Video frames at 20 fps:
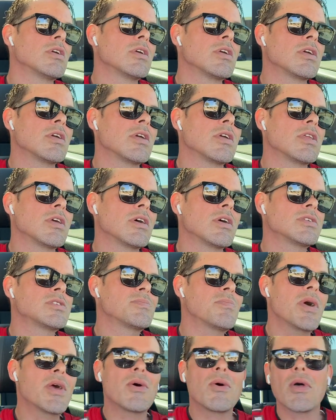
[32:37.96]
And uh, it's
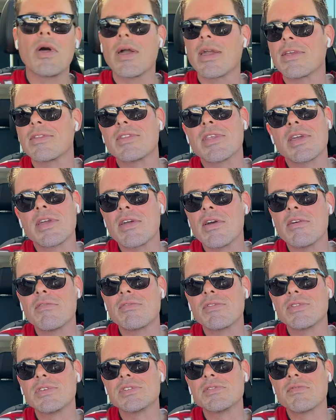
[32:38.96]
about all I can think of
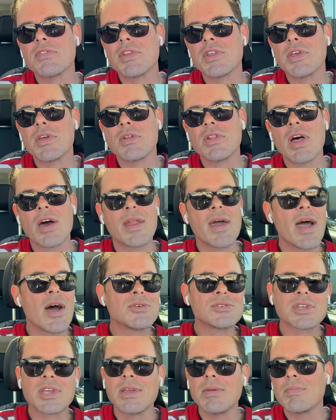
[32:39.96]
for this video. A lot of
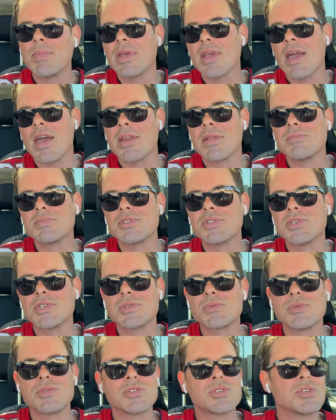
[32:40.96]
housekeeping items in this
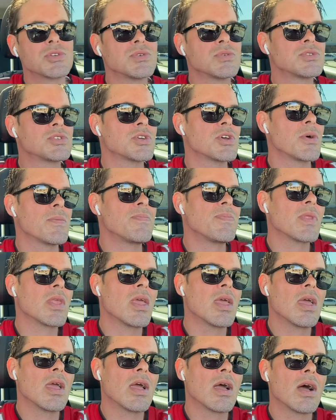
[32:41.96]
one too. So
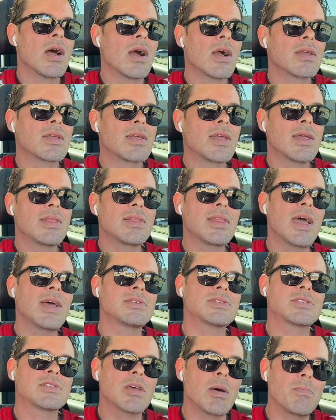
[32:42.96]
uh, get that
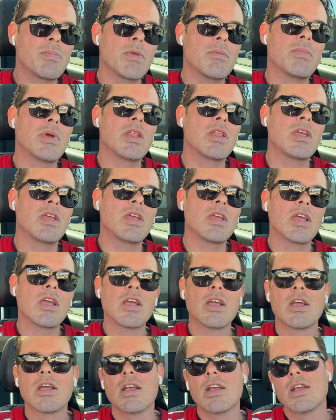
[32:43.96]
supplementing
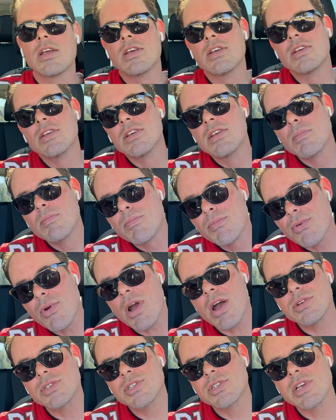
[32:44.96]

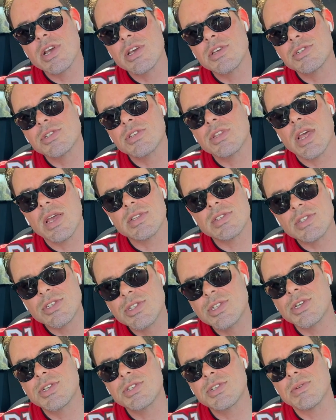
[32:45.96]
process, that
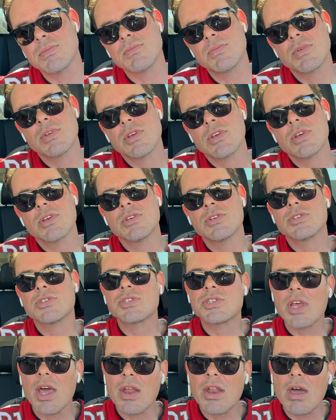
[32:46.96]
system
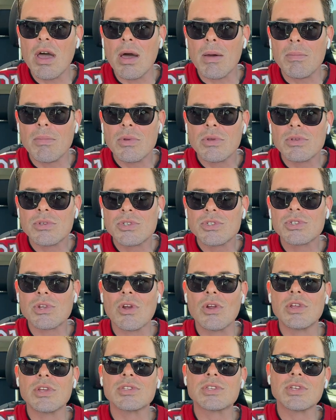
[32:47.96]
set up
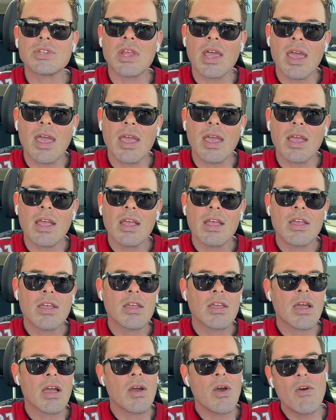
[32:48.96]
starting today.
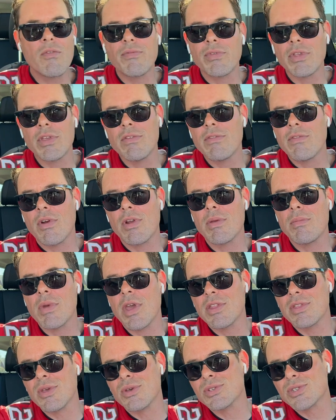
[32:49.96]
Hopefully you've already
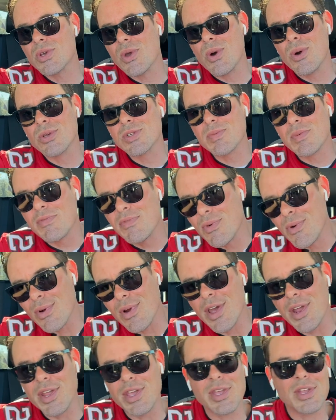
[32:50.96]
made those goals before
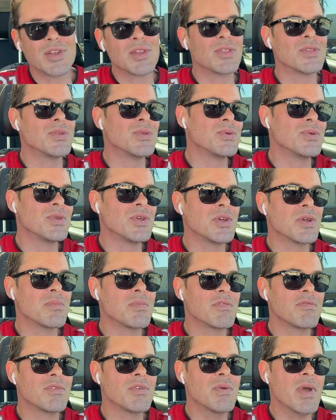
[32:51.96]
heading into the new year.
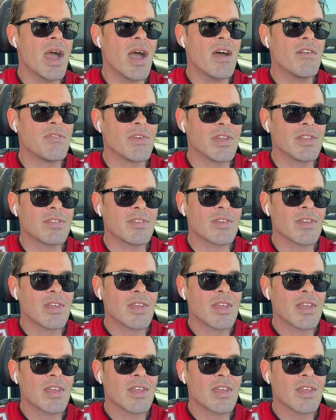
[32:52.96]
But if you haven't,